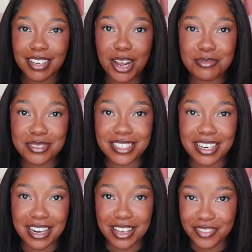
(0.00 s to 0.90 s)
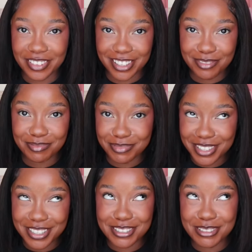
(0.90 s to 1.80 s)
almost said I love it,
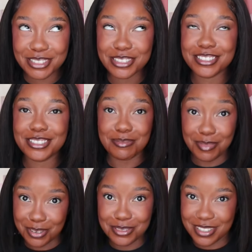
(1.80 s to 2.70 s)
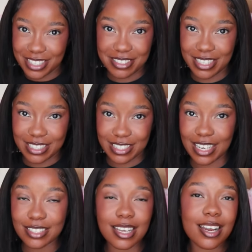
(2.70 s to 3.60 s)
but it's just a bottle sterilizer,
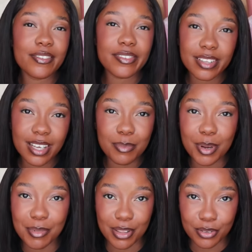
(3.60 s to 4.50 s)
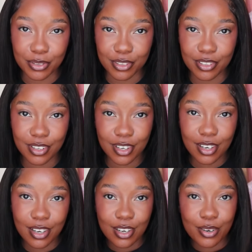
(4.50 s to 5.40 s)
guys. I love everything about motherhood.
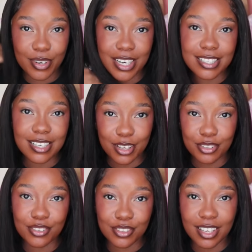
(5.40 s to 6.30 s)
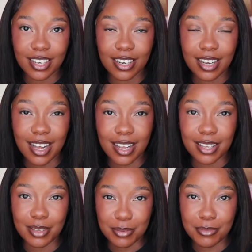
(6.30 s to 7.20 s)
When I tell you that
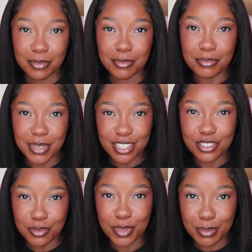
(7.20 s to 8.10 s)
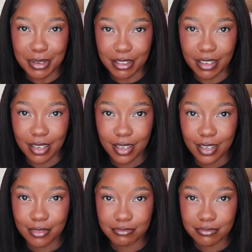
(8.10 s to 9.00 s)
I meant to be a mother,
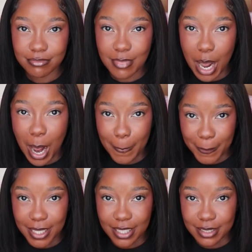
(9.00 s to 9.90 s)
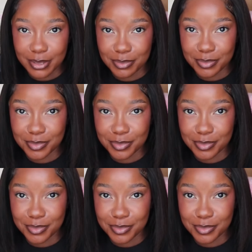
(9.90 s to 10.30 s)
I mean it.